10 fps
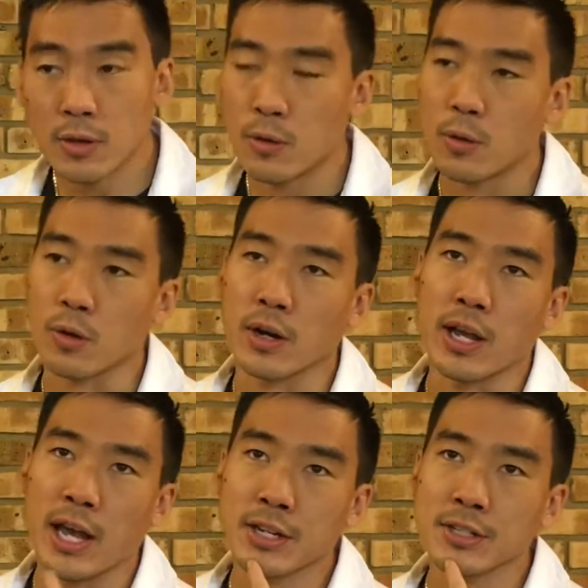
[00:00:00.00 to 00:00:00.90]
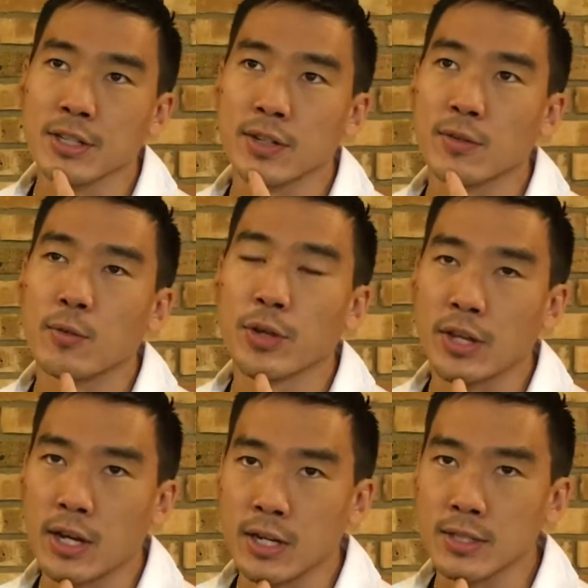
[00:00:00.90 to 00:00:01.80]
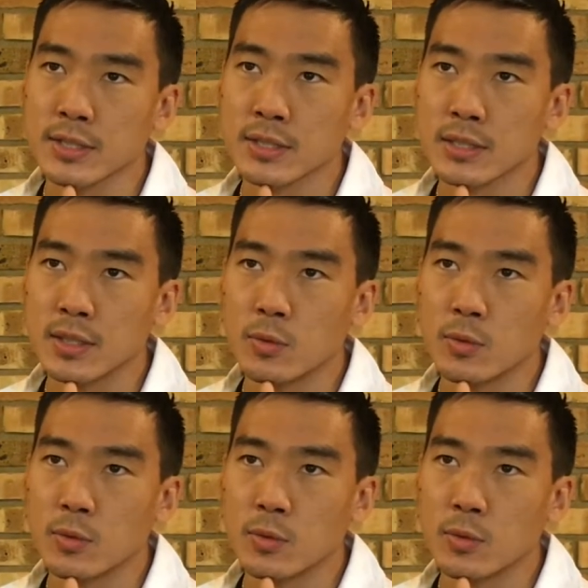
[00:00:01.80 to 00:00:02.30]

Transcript: or actually with us,